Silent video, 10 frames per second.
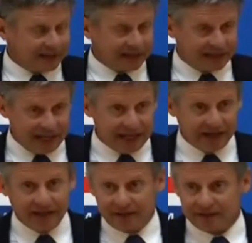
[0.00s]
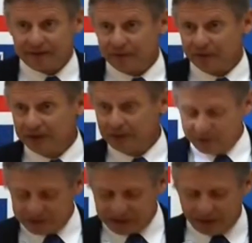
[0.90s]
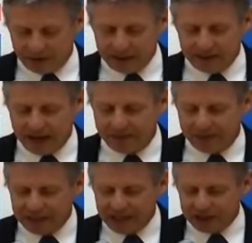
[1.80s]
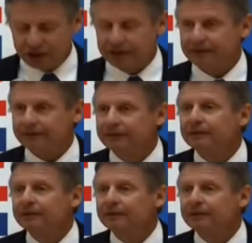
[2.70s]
as a candidate for the Libertarian nomination,